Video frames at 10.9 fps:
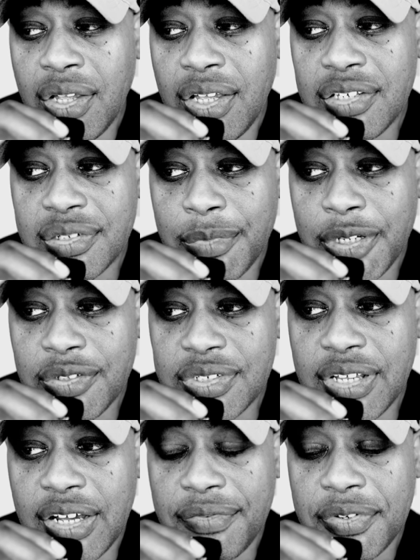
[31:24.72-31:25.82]
and some other
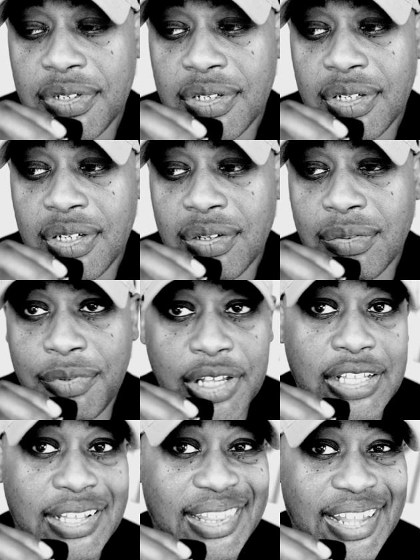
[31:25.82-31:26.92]
stuff. We
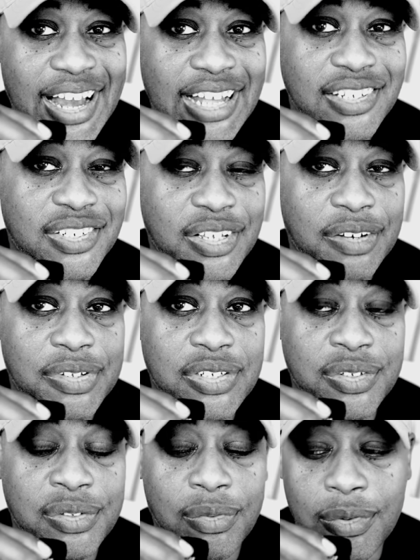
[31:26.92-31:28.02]
got a lot of stuff that's
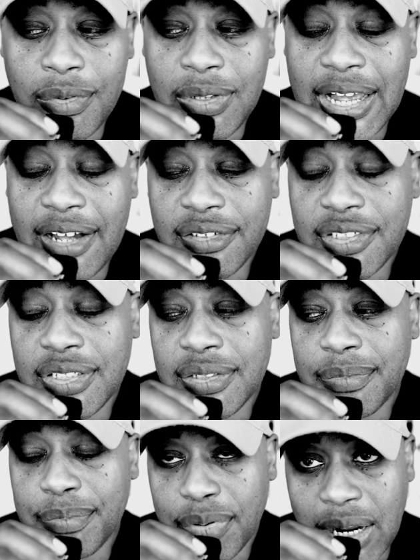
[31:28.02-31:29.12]
going to roll out
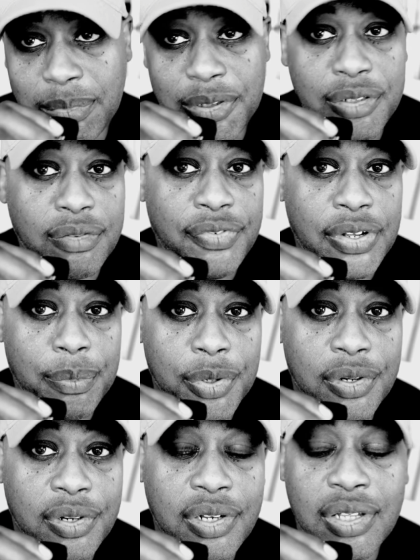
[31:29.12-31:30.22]
probably
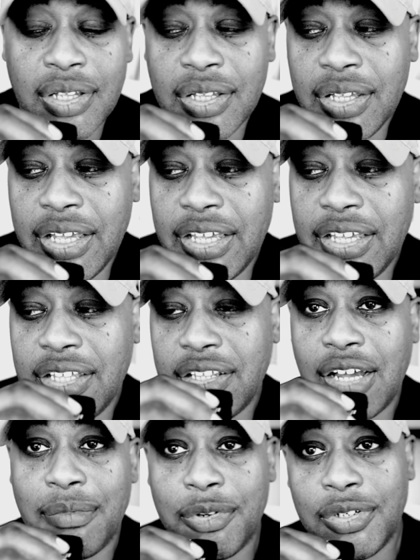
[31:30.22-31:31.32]
November. And
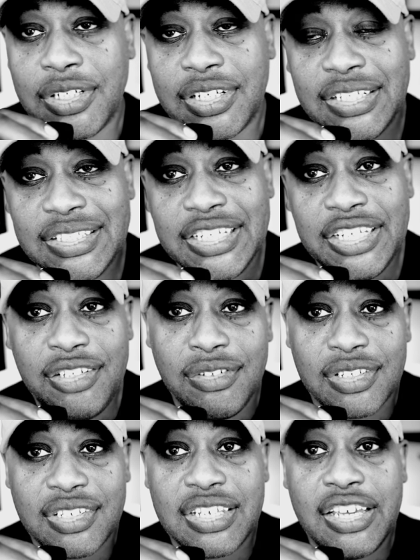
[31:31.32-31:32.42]
I'm going to continue
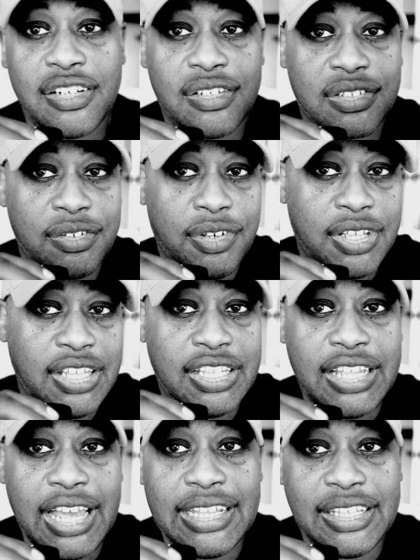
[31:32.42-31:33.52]
the sale so you can
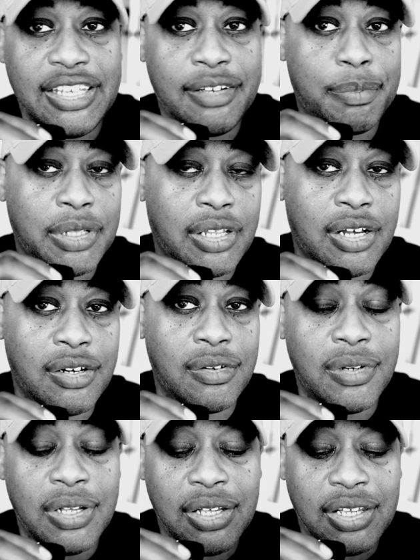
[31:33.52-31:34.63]
hit that link
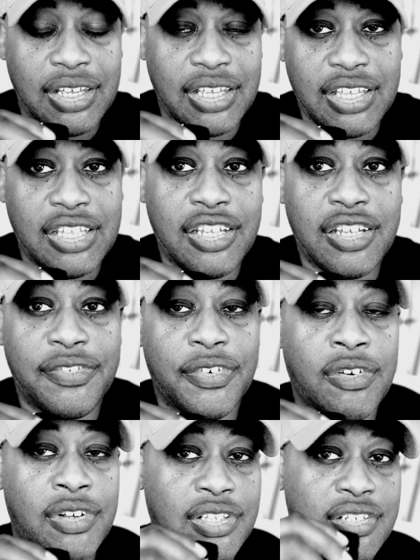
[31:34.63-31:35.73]
below and get in
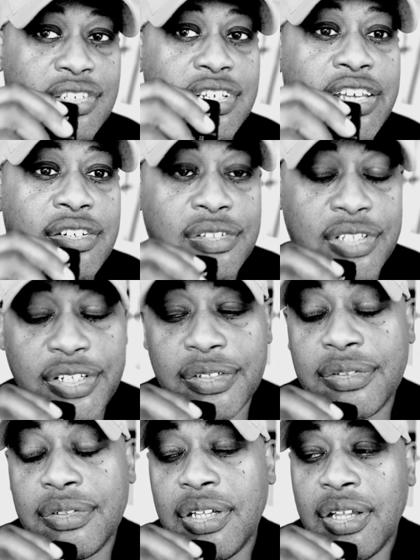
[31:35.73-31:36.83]
on the sale
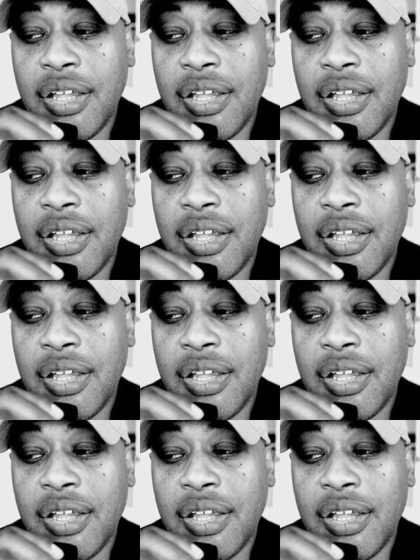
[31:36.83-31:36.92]
deal